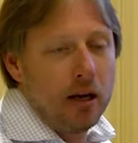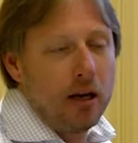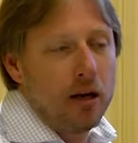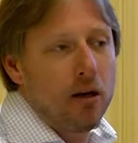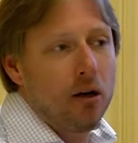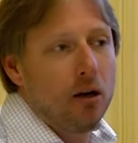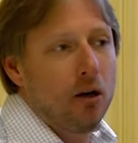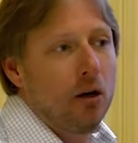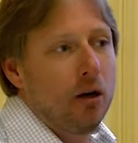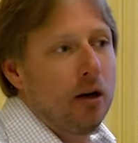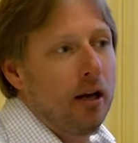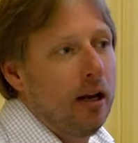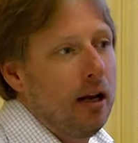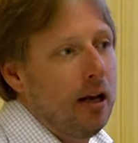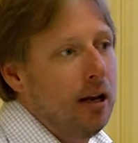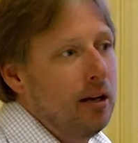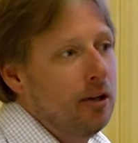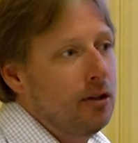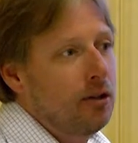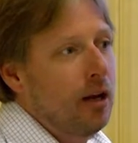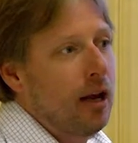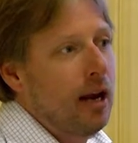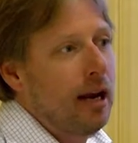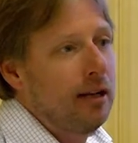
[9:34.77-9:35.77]
here
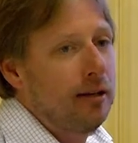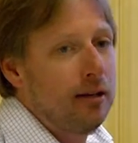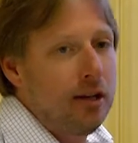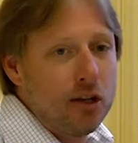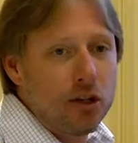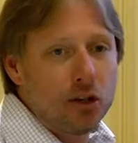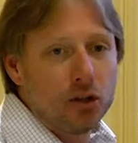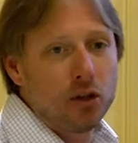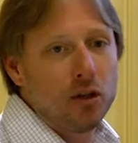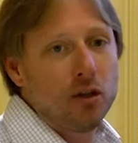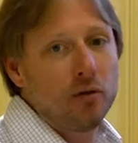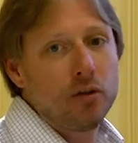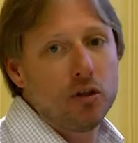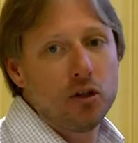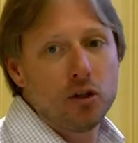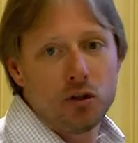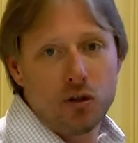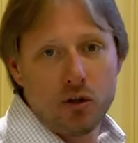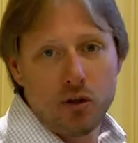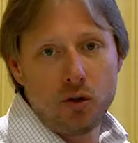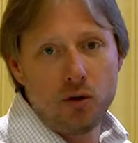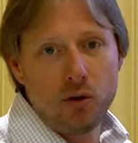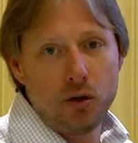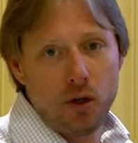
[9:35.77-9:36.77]
is a disservice
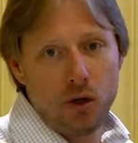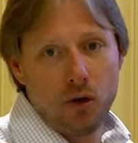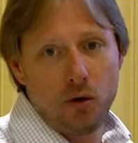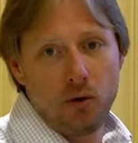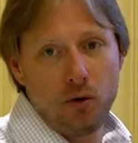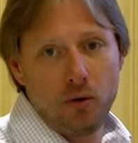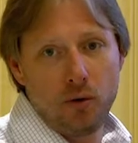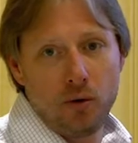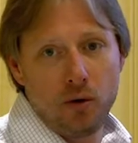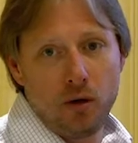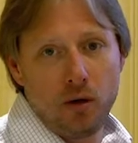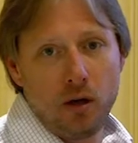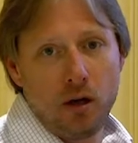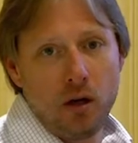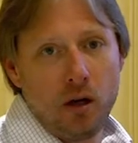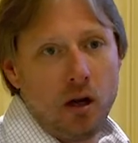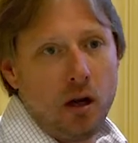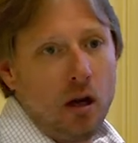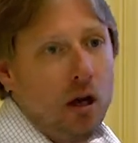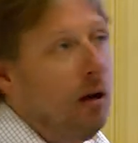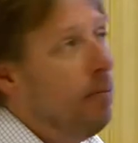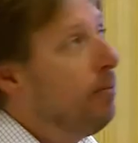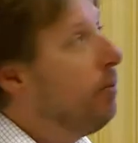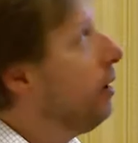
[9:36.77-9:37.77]
to you,
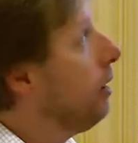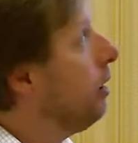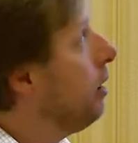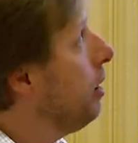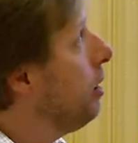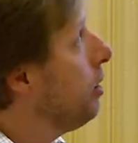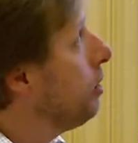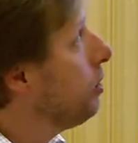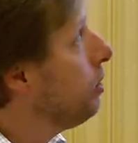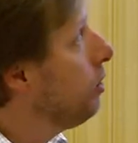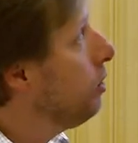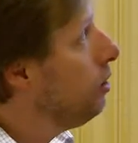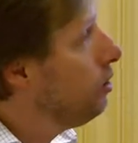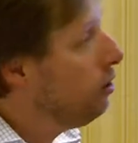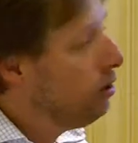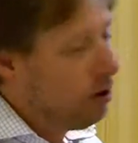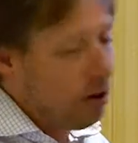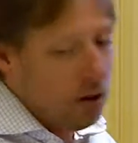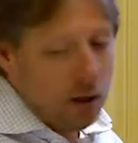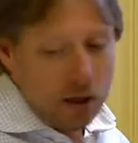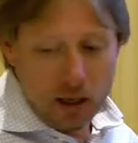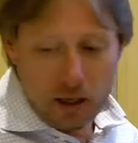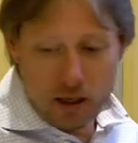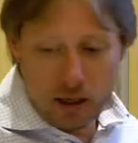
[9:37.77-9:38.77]
because
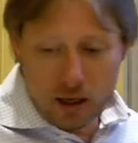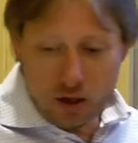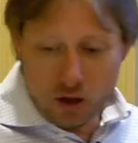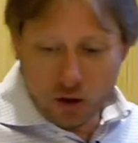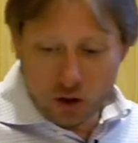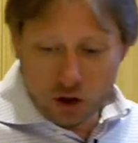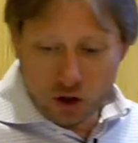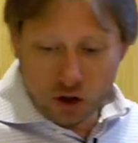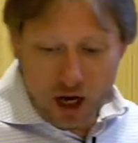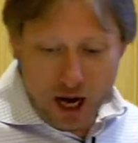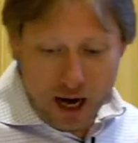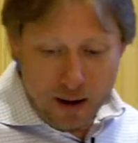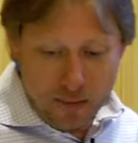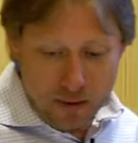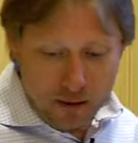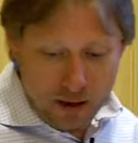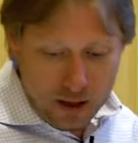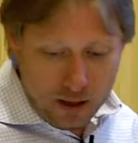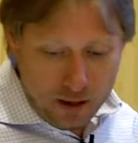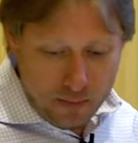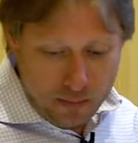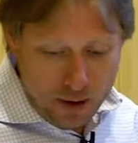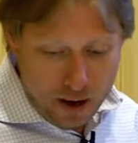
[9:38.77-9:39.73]
you're going to get your statement in the